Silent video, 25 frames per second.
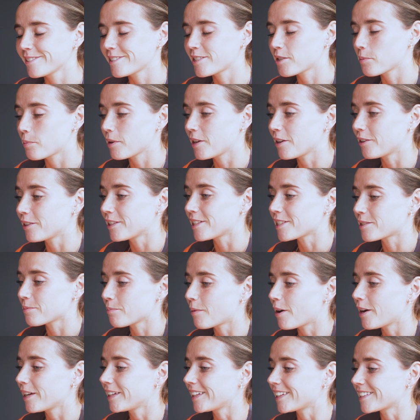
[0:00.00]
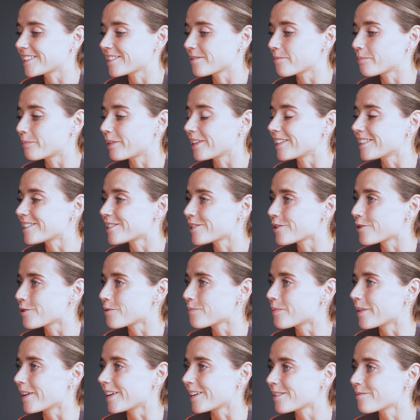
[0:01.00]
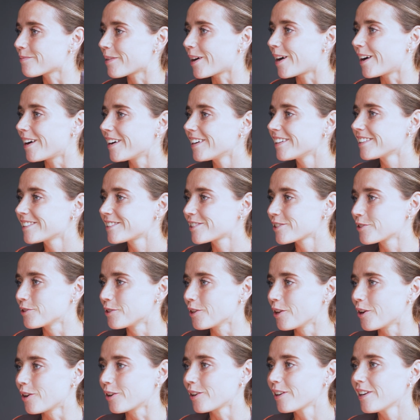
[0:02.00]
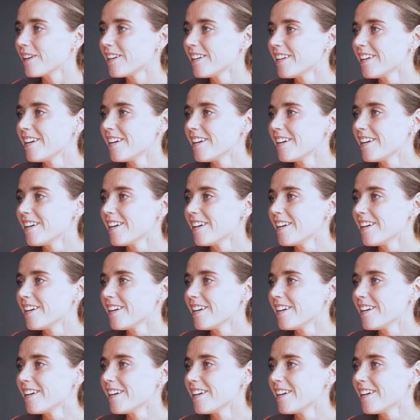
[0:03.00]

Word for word: to be honest, mine hasn't been too big, but too long.